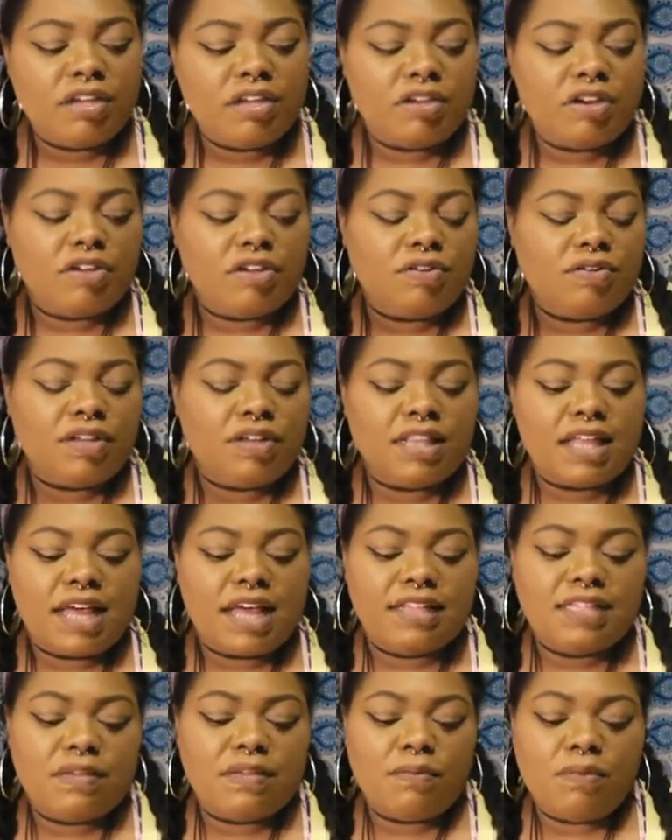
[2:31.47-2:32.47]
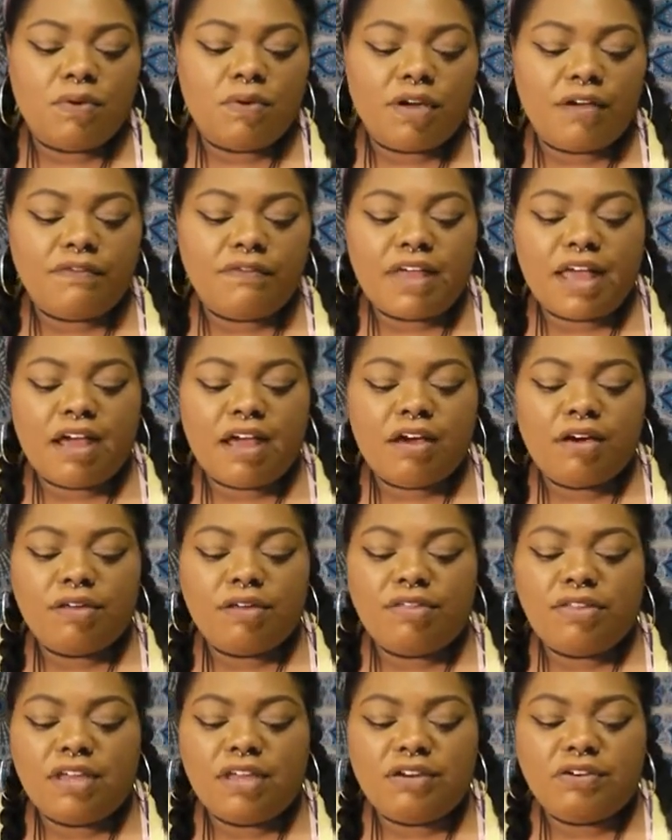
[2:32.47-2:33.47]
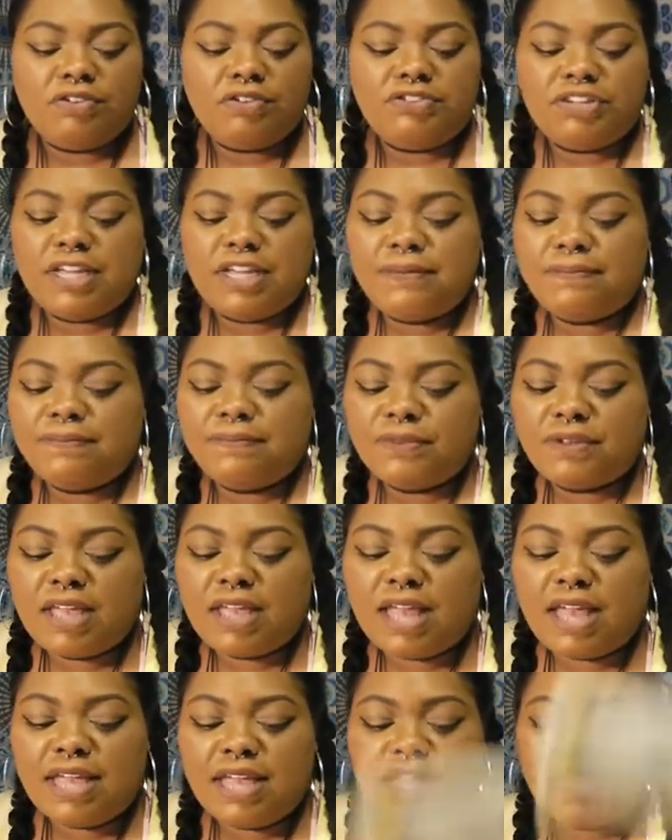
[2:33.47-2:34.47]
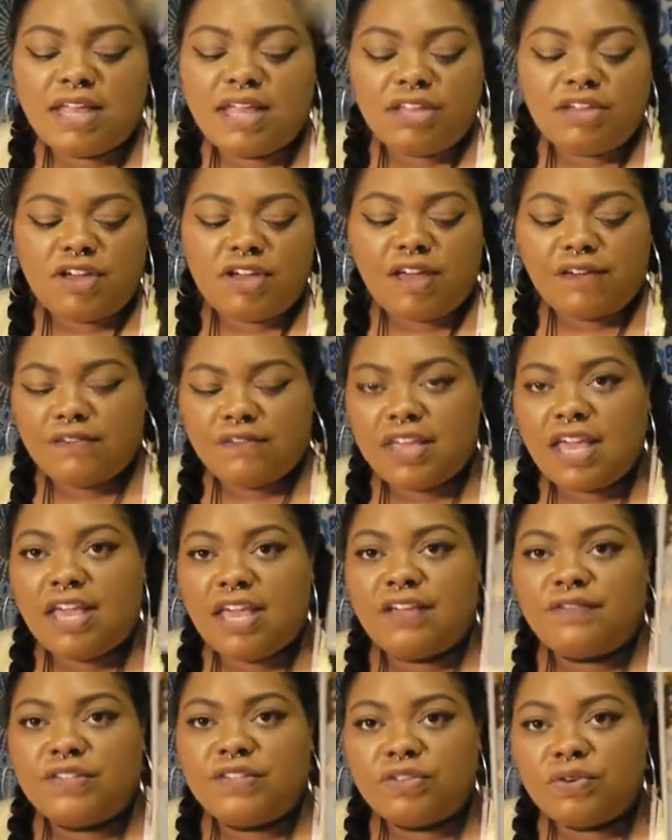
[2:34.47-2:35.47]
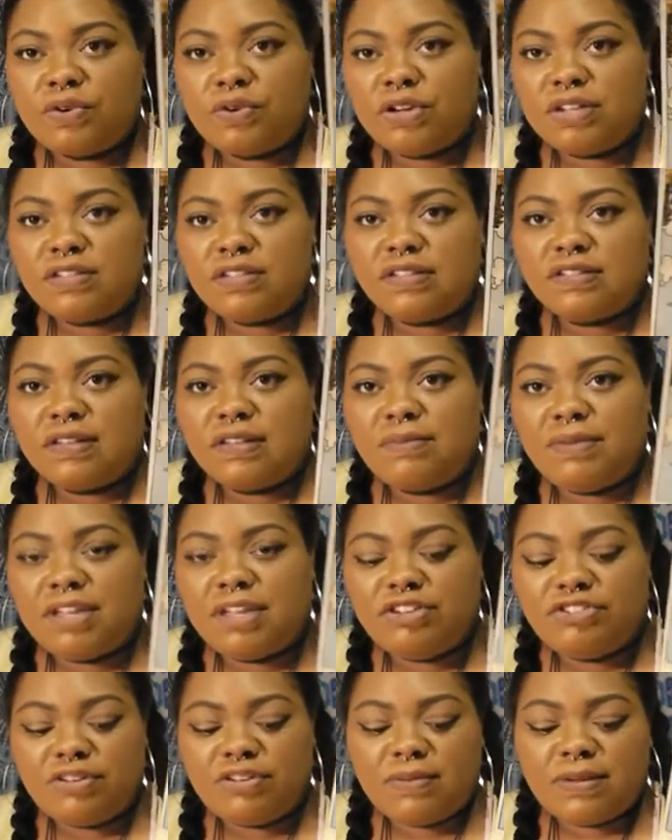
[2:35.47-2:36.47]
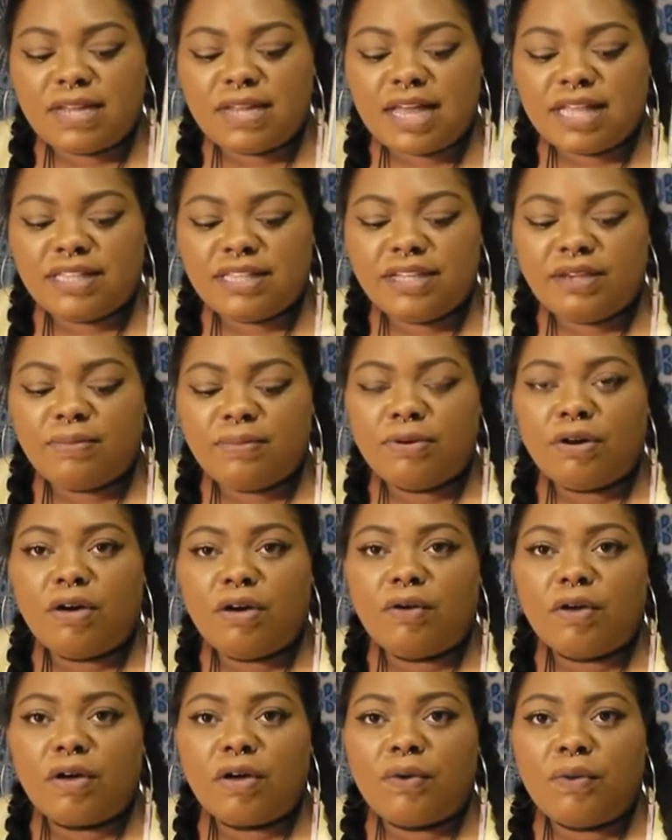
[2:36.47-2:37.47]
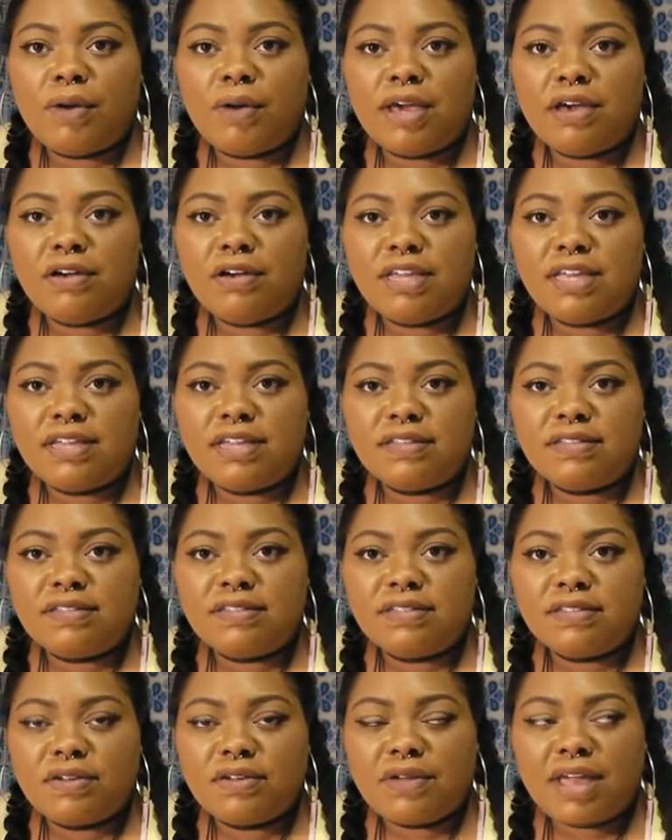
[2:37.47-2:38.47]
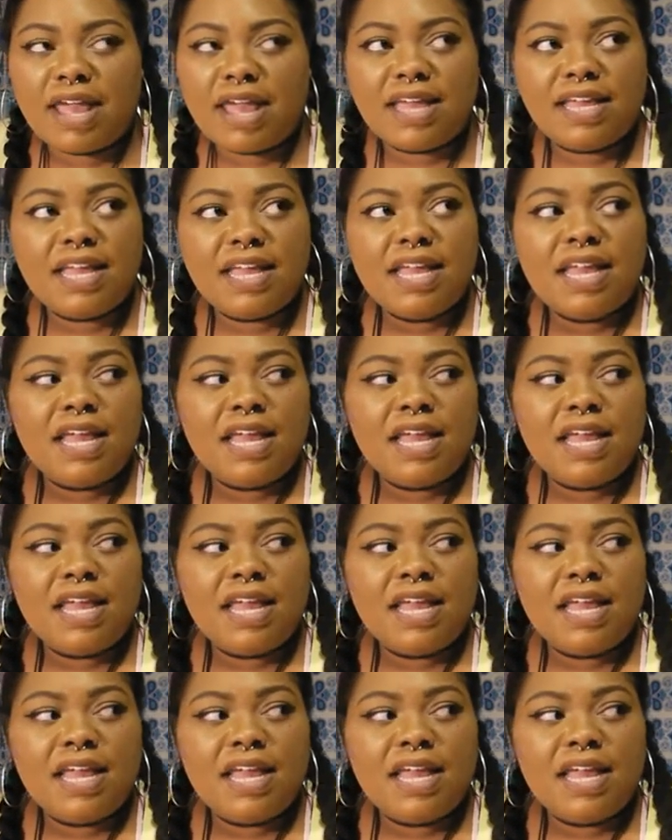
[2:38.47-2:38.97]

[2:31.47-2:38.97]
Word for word: You're utilizing more of that earth energy okay you have king of swords this could be a gemini libra or aquarius okay